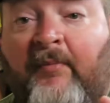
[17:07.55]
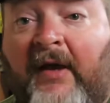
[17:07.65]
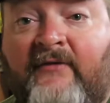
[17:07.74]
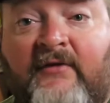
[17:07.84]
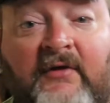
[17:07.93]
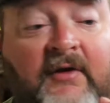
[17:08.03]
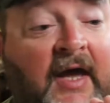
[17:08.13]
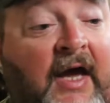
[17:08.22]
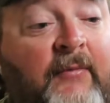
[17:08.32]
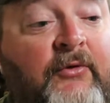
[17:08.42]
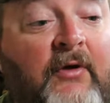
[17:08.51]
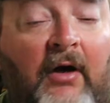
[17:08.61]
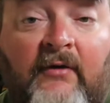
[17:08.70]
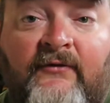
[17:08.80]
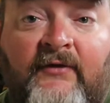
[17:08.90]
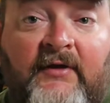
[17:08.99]
Basic Abu
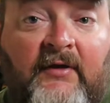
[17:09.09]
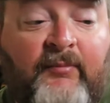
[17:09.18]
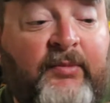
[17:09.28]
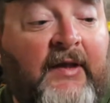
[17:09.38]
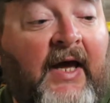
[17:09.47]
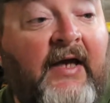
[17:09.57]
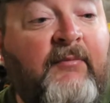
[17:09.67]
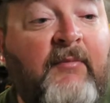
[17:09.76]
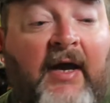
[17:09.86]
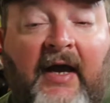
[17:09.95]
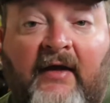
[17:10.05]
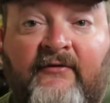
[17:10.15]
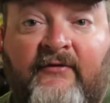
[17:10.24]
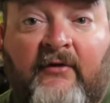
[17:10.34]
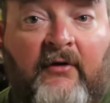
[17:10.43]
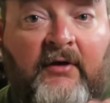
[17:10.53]
Garcia Black
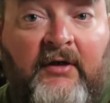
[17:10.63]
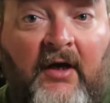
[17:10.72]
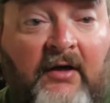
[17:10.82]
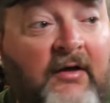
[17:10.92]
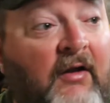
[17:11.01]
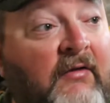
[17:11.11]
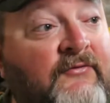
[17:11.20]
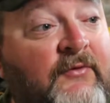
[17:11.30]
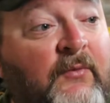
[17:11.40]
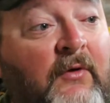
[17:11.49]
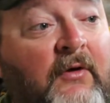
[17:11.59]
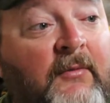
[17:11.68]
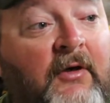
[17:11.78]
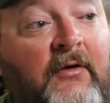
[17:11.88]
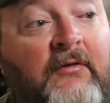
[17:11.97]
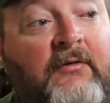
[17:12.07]
Max, $39 at
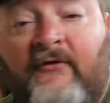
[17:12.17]
Walmart.